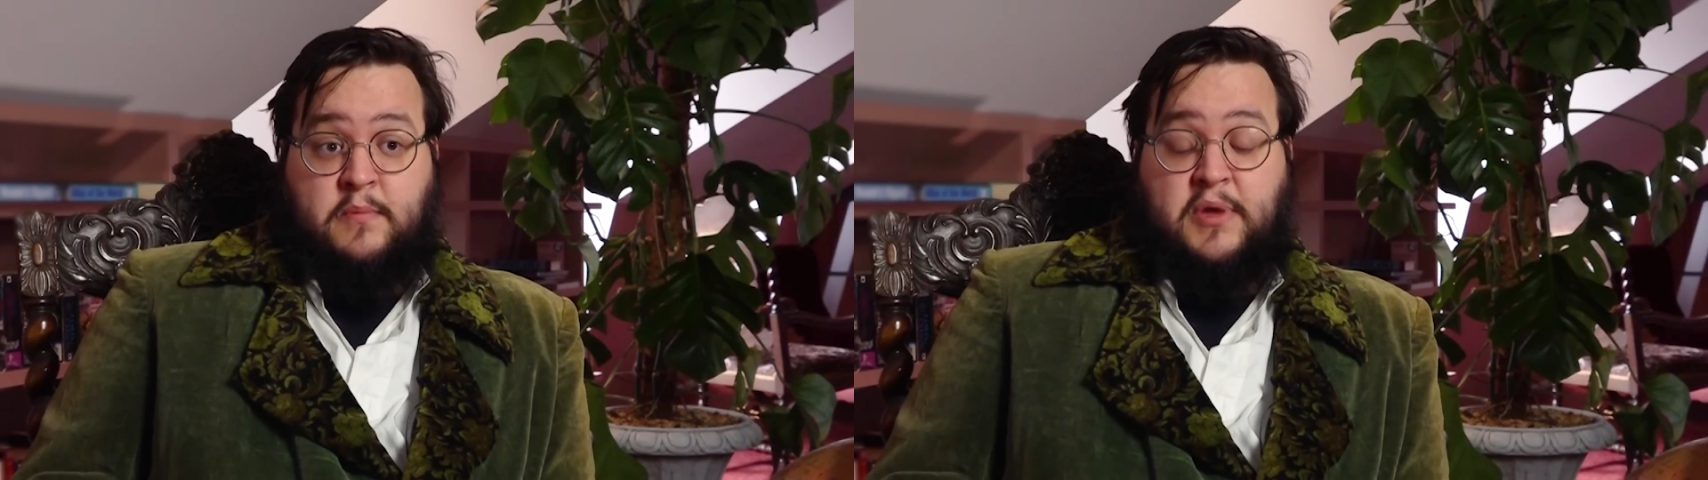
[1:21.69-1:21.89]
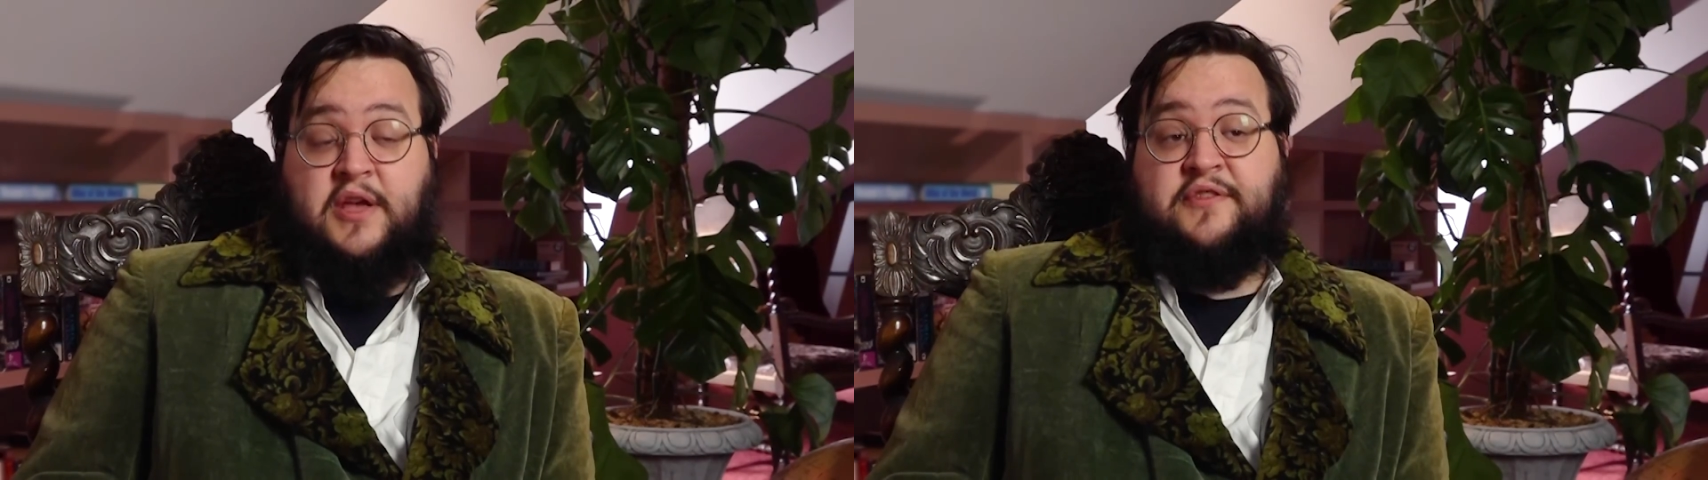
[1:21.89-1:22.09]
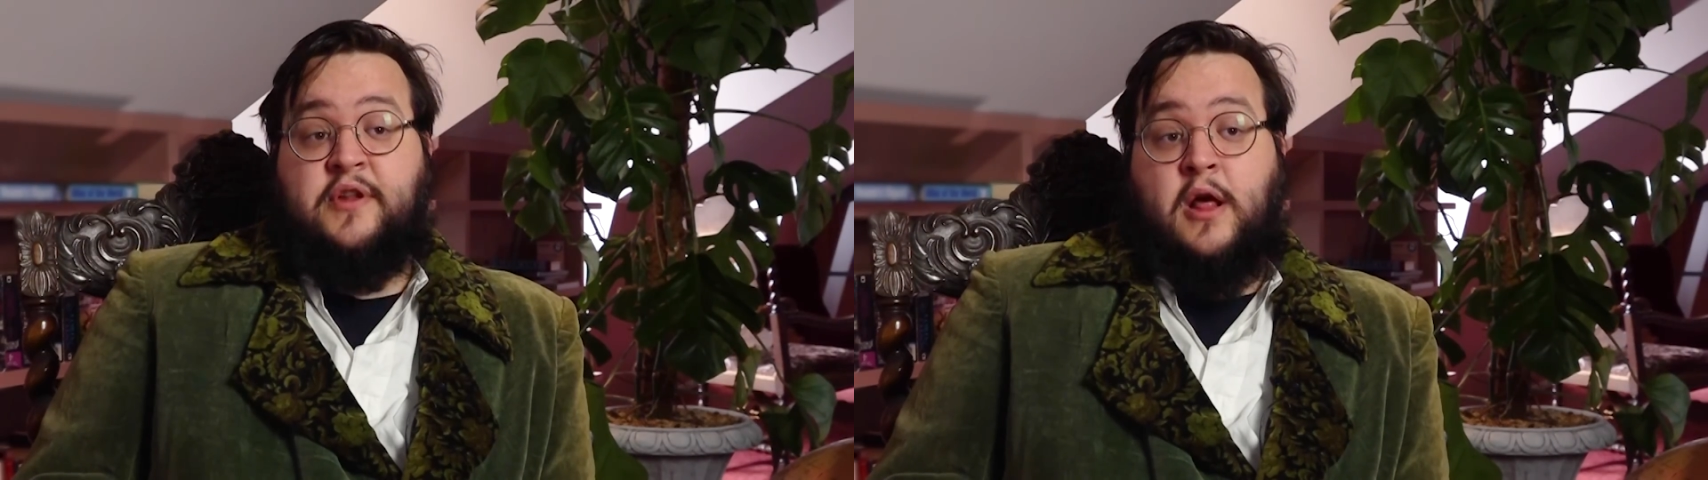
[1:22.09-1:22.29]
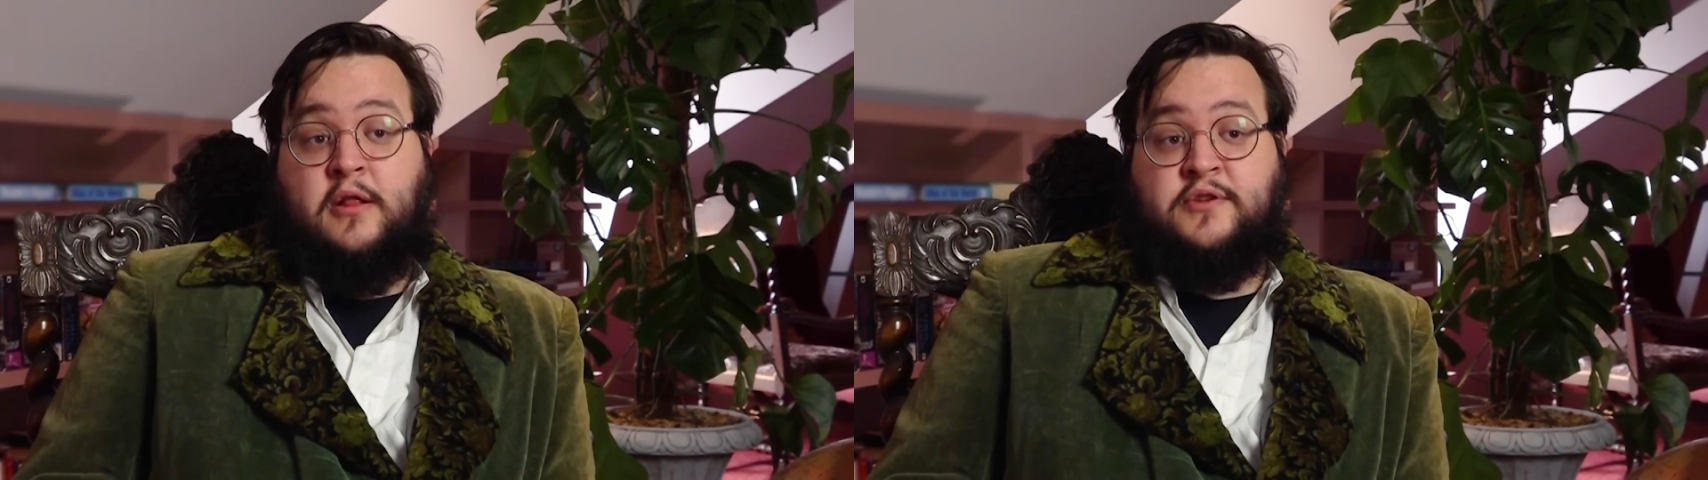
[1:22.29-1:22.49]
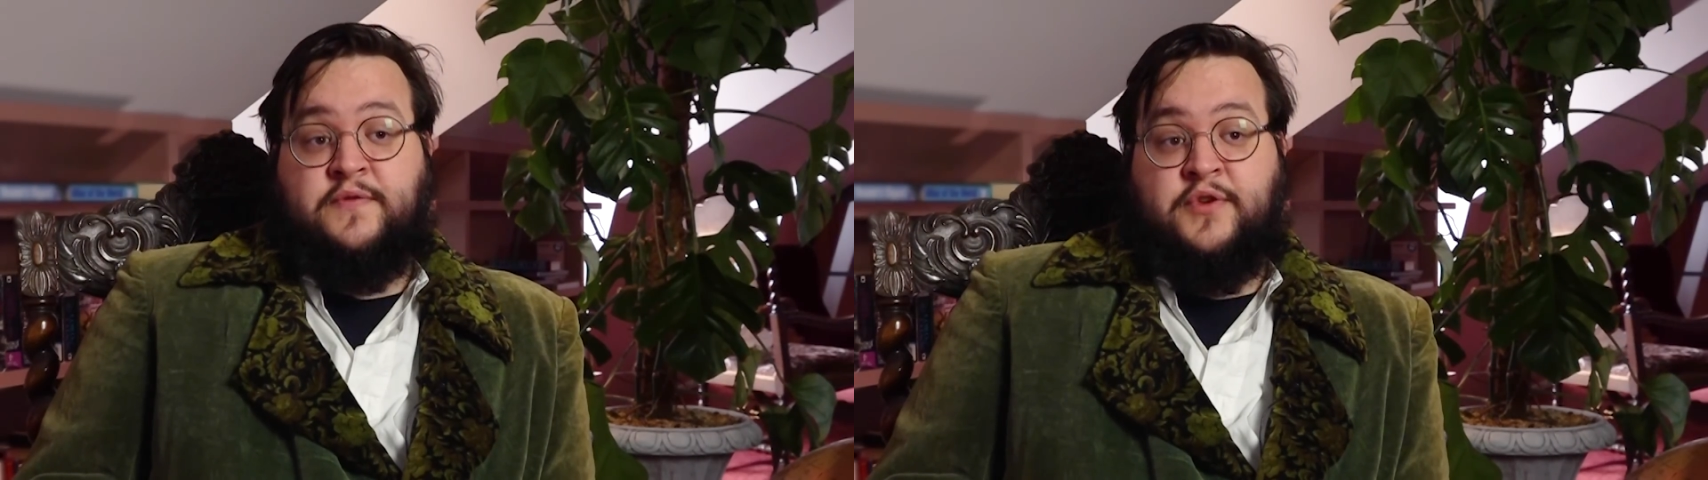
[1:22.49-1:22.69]
because
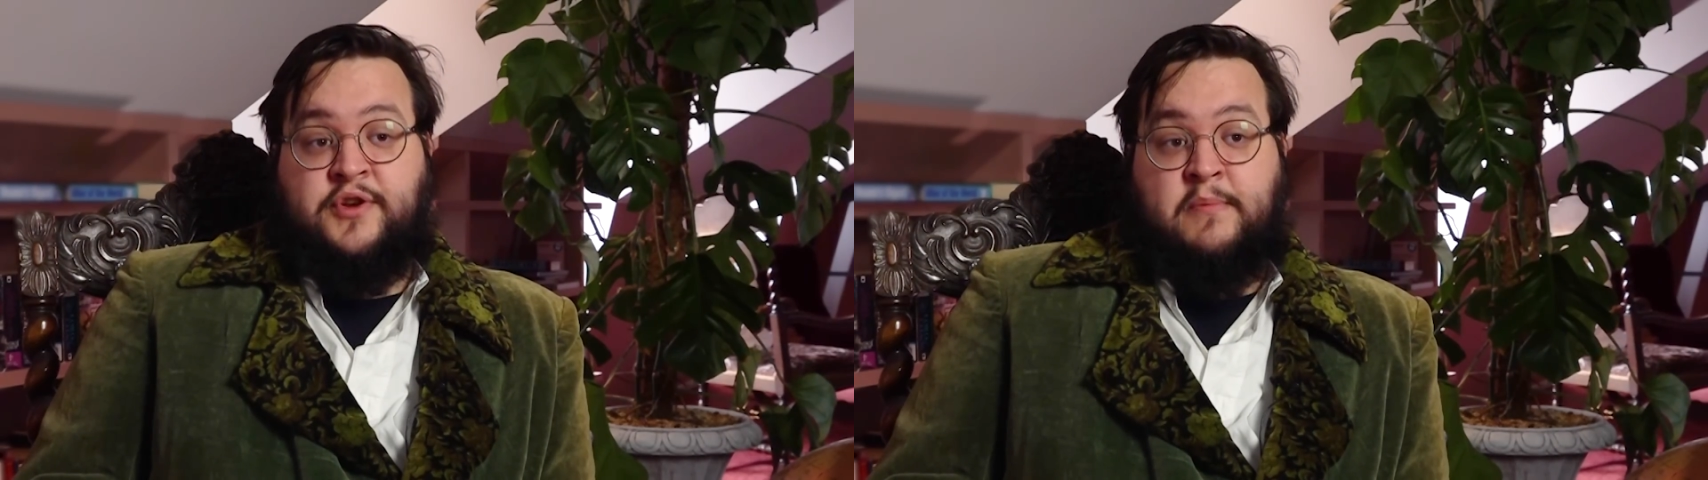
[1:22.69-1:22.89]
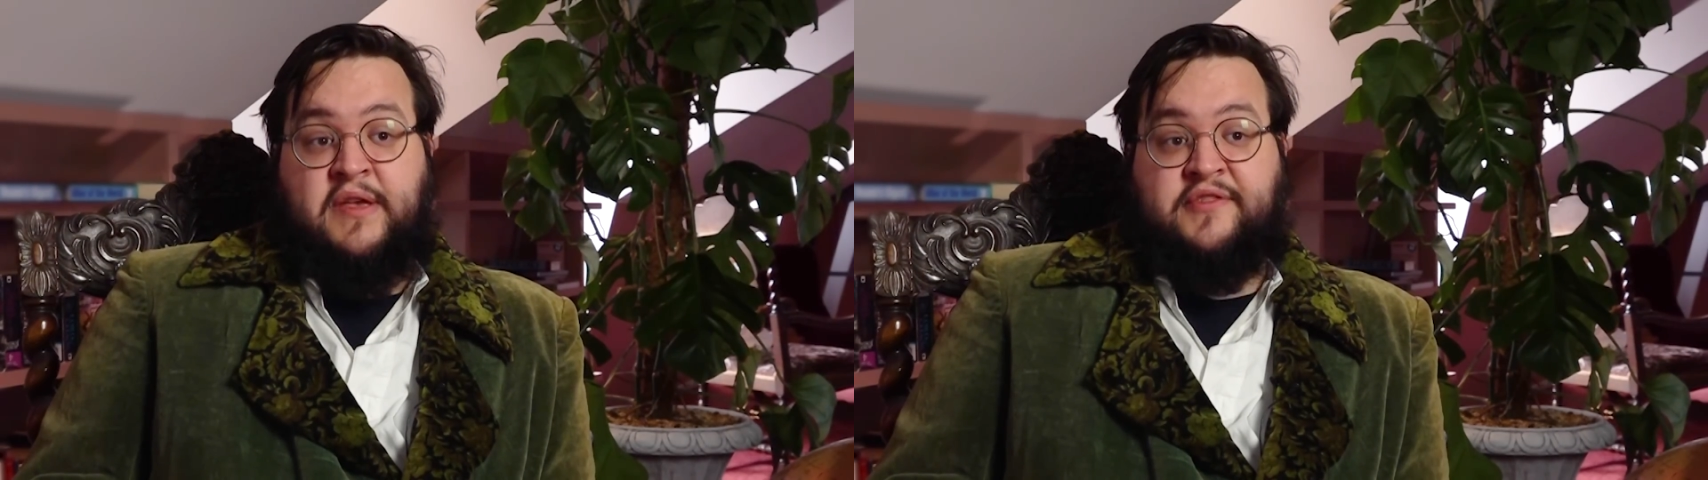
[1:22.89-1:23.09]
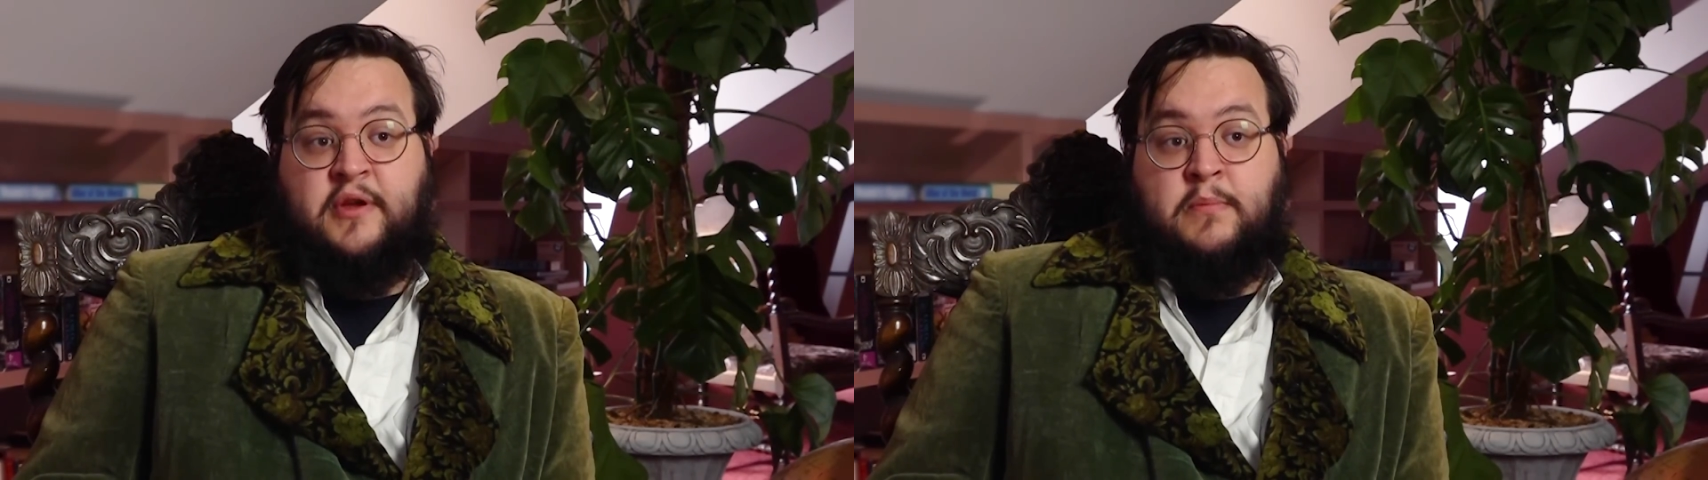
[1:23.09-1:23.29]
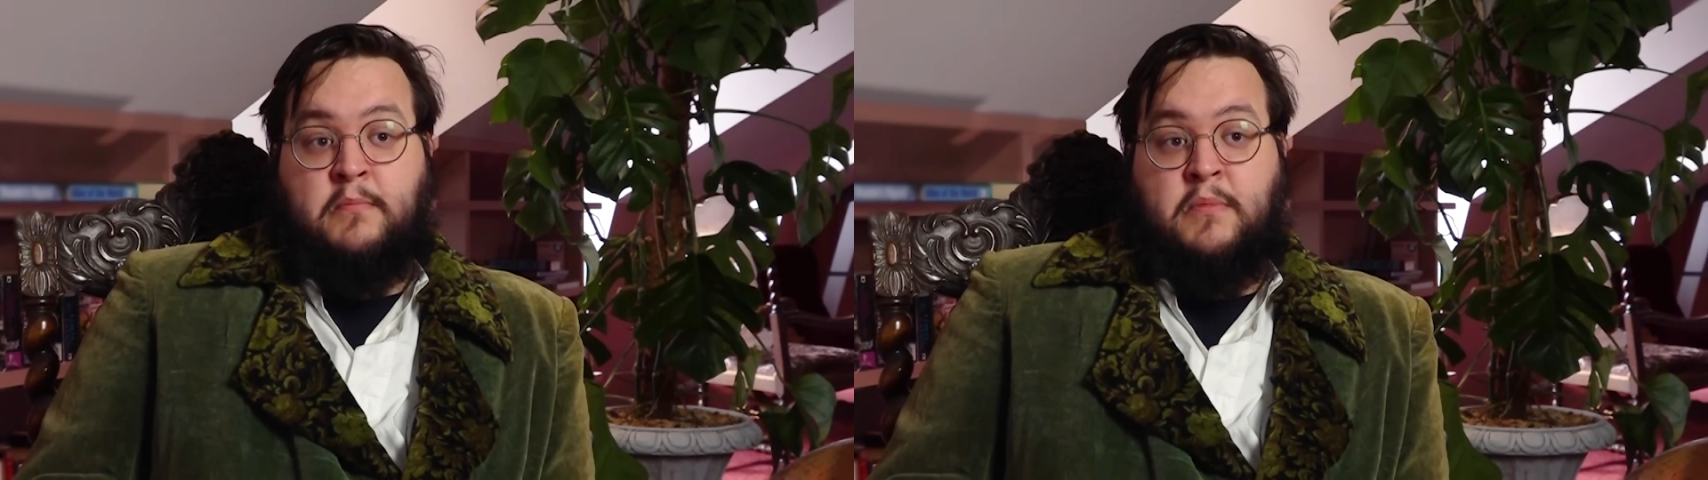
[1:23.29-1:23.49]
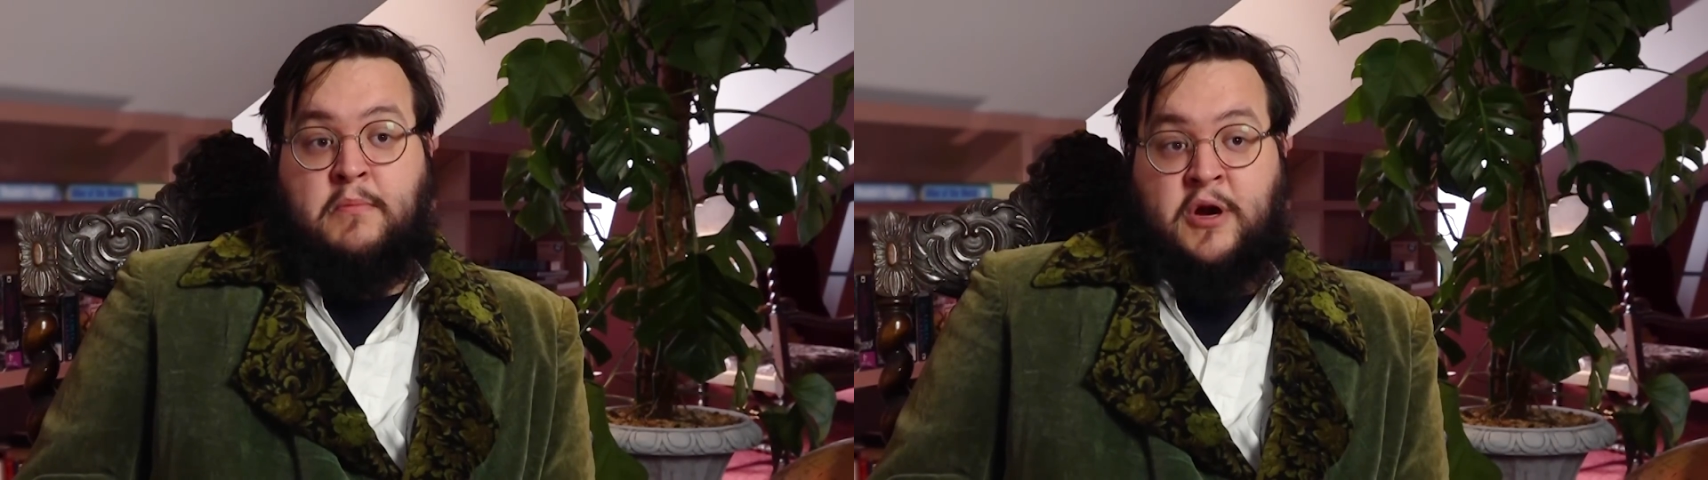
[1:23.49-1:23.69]
knowledge of your domestic
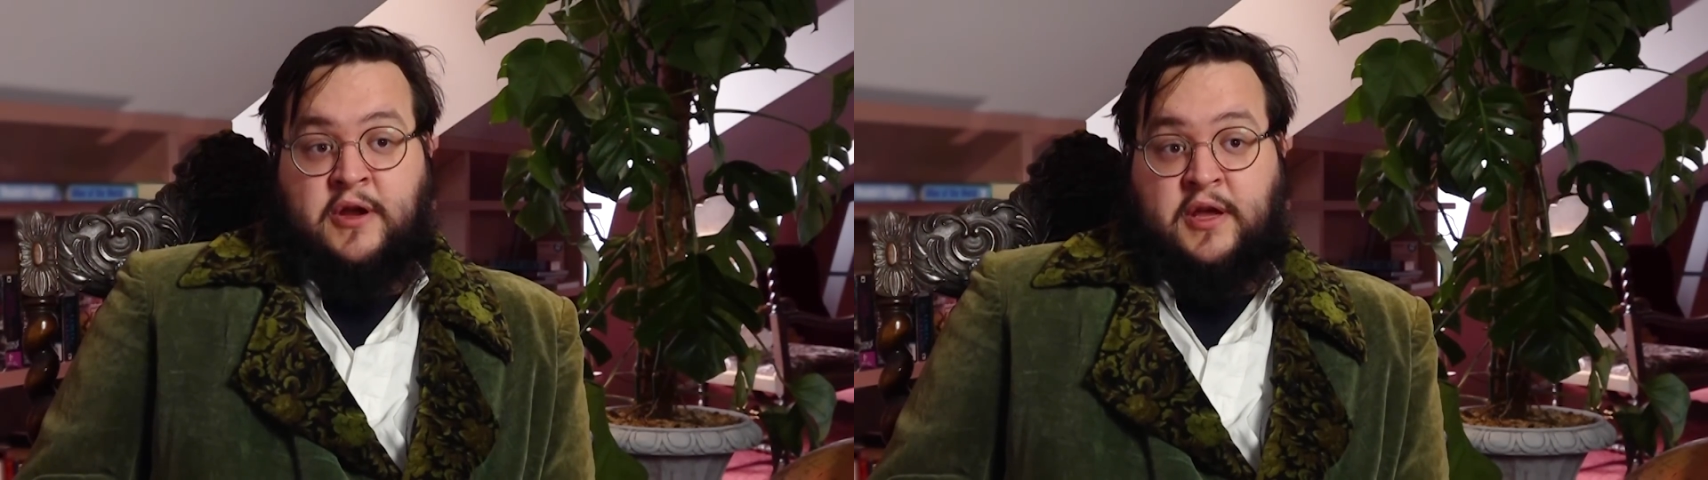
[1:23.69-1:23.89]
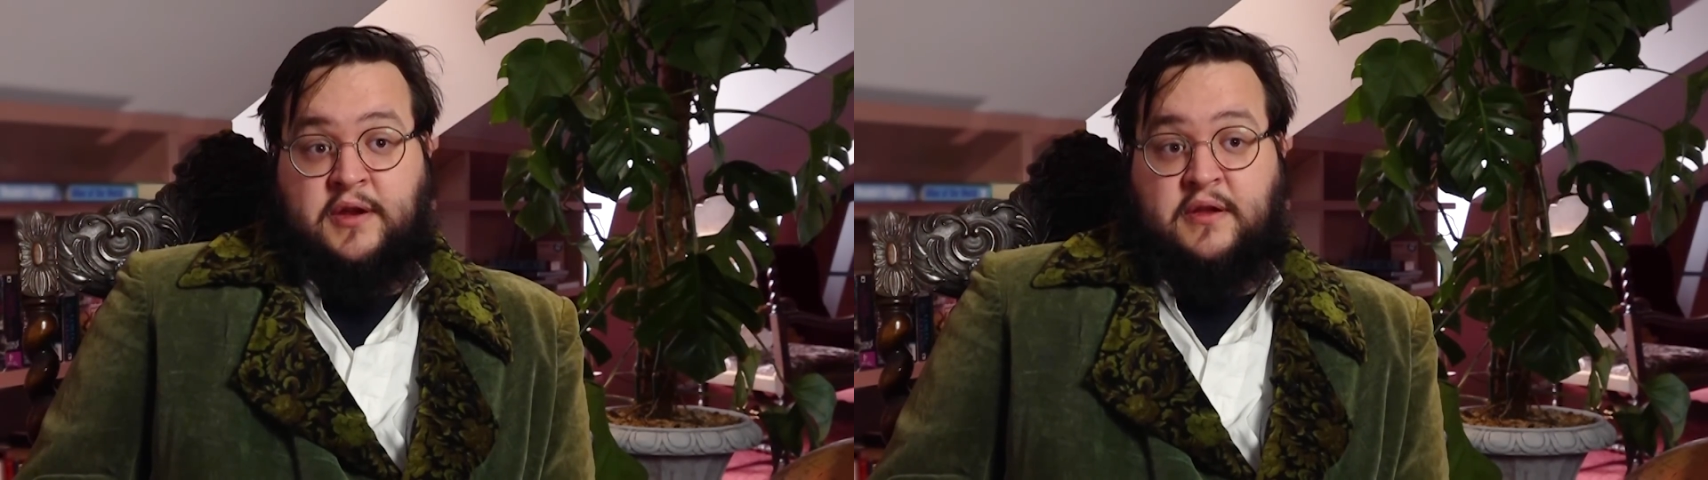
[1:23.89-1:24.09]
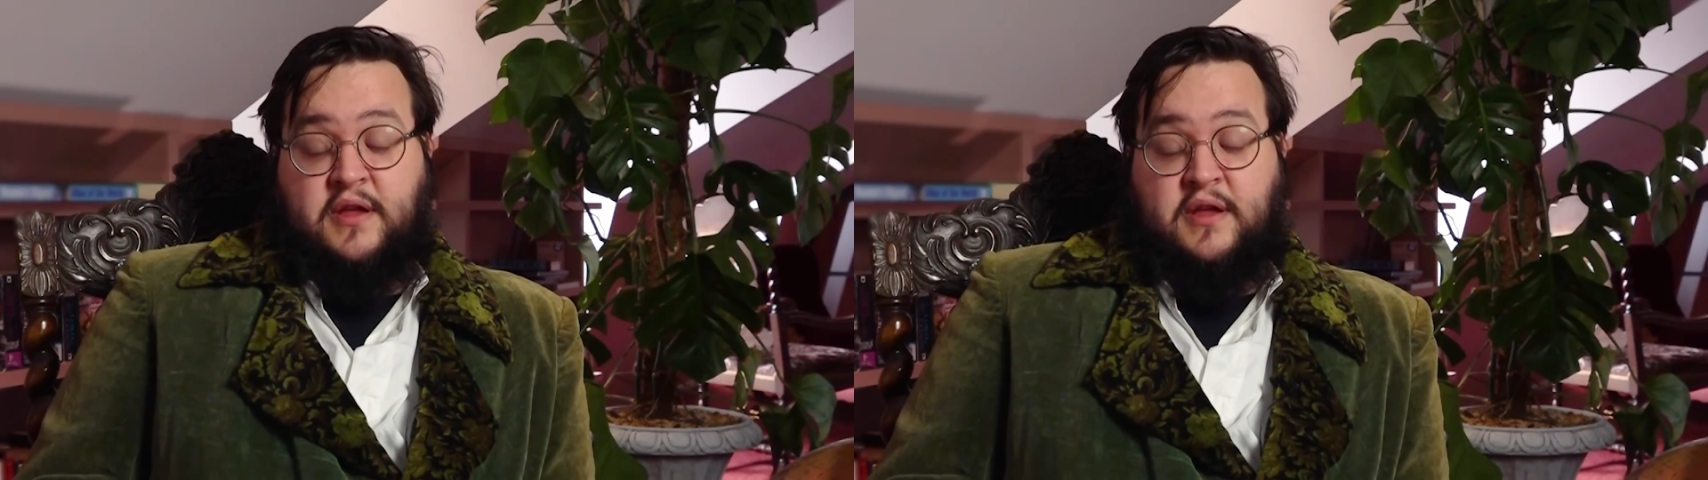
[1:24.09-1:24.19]
market